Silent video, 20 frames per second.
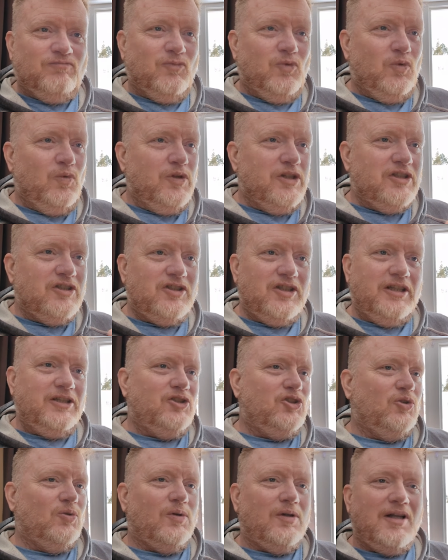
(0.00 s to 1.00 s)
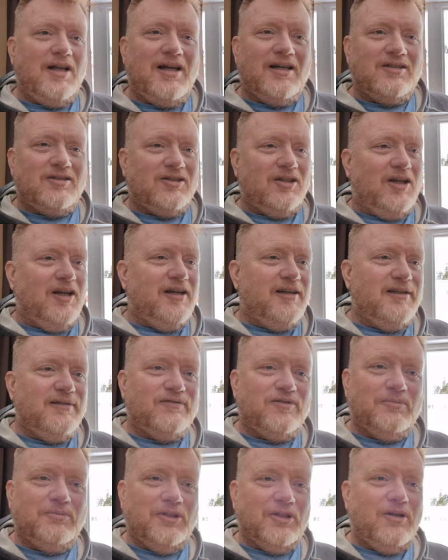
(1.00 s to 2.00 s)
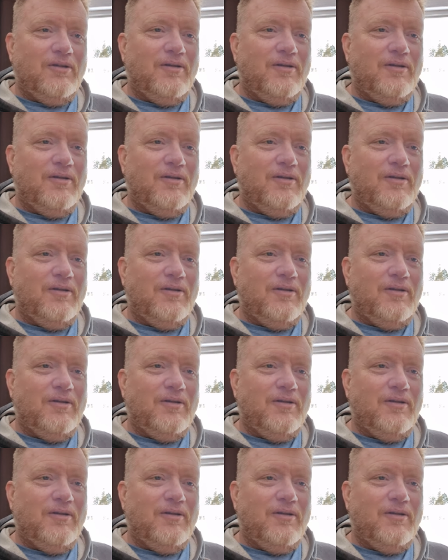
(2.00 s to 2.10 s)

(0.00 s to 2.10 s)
residual anxiety from the